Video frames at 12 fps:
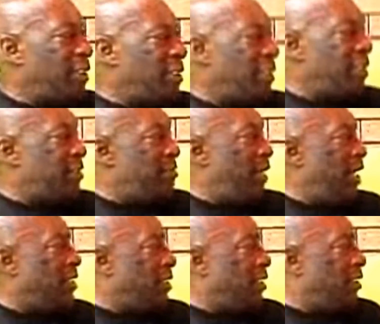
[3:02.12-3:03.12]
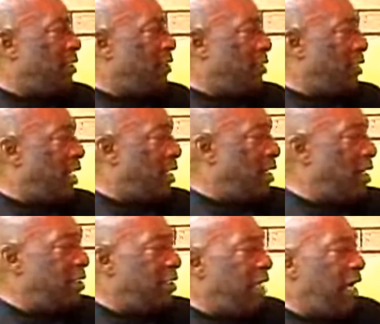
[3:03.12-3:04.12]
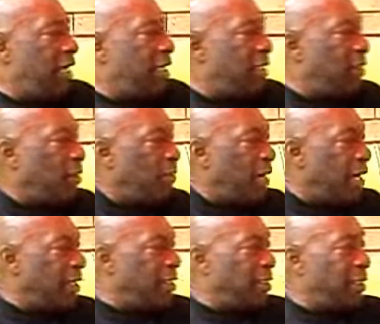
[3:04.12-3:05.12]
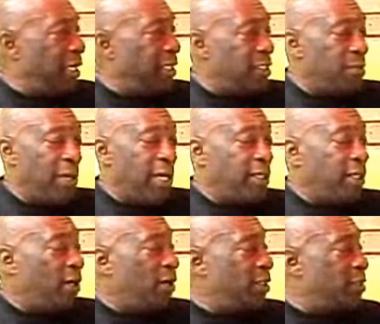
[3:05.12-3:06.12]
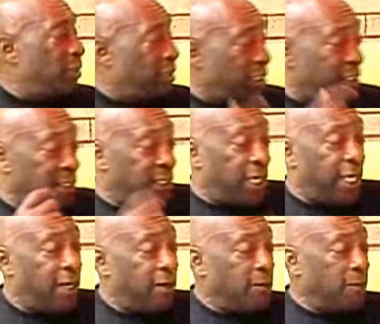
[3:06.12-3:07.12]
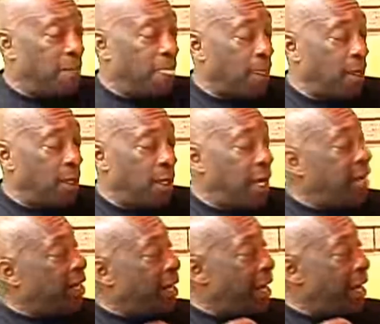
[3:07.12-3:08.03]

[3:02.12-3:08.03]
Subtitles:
just it's amazing, you know, the technology and how they go about it. And you think this man did all this with just his ear and a